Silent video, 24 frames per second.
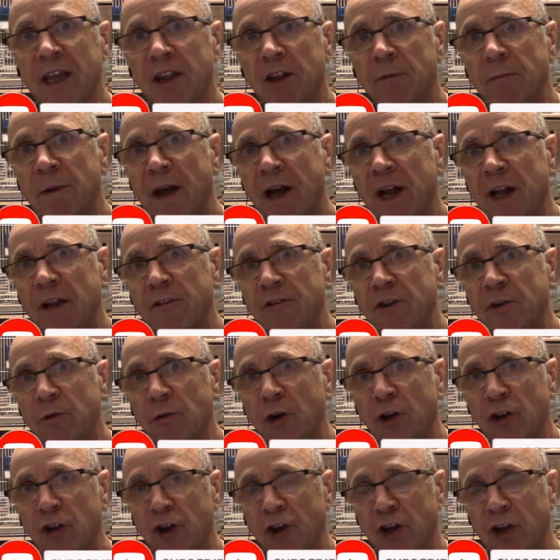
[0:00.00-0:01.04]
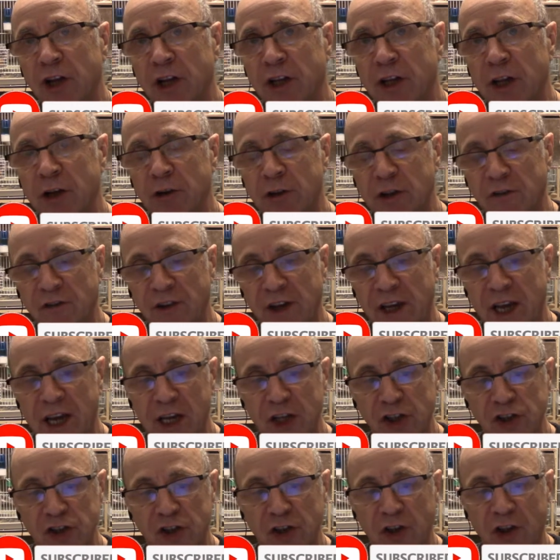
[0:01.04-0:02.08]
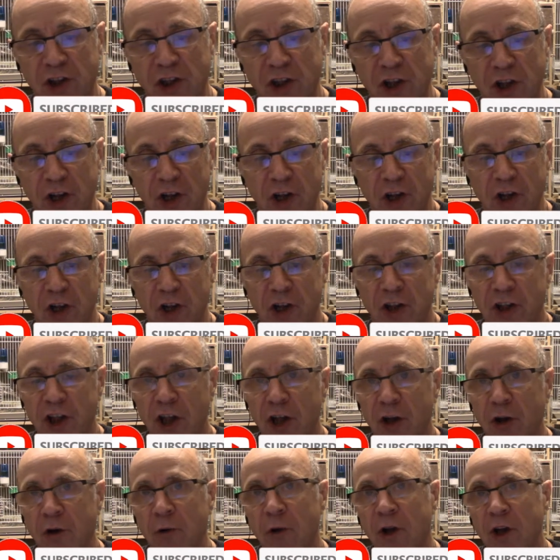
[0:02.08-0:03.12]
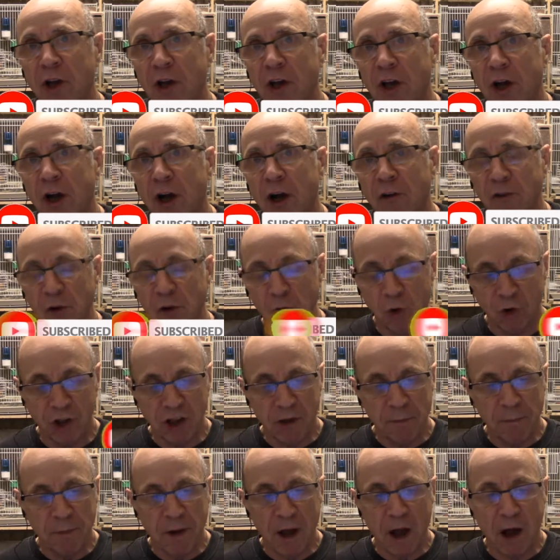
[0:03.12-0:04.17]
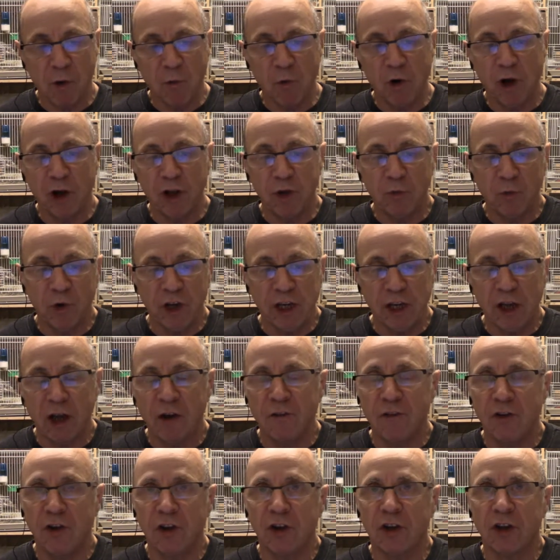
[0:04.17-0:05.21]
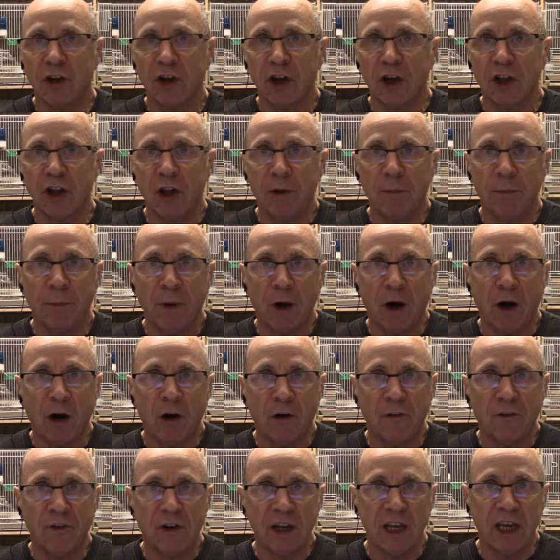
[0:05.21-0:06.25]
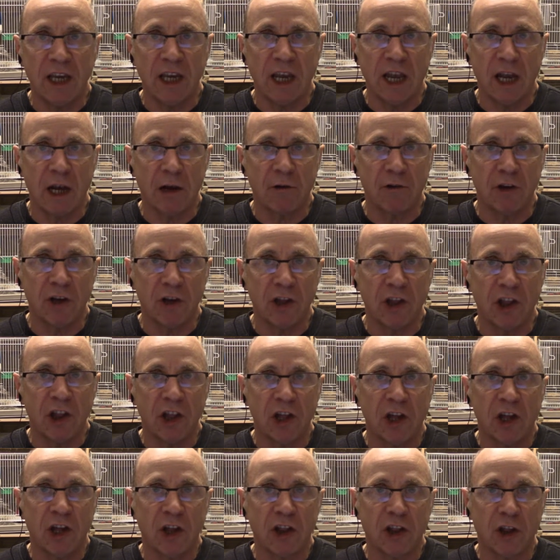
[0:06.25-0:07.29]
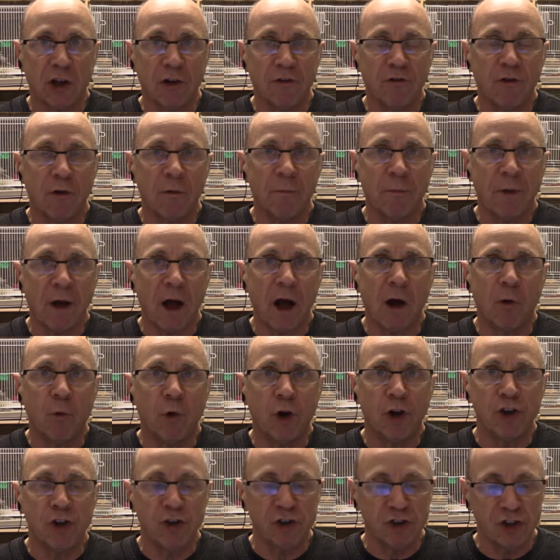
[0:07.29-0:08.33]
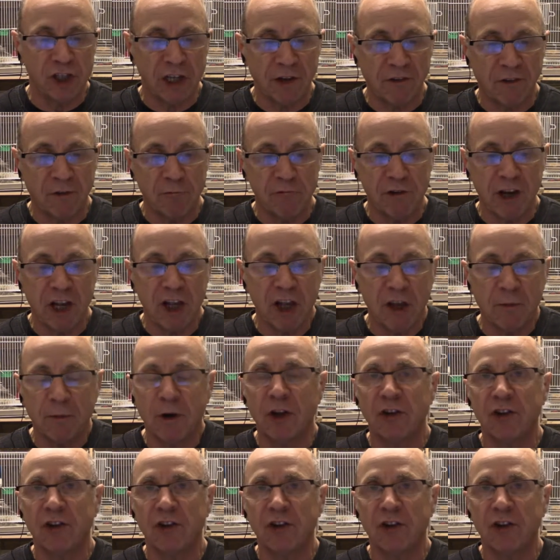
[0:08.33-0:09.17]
hit the bell if you want early notifications. So, of course, in part 1 we covered a number of key areas. So from part 1 you should have a reasonable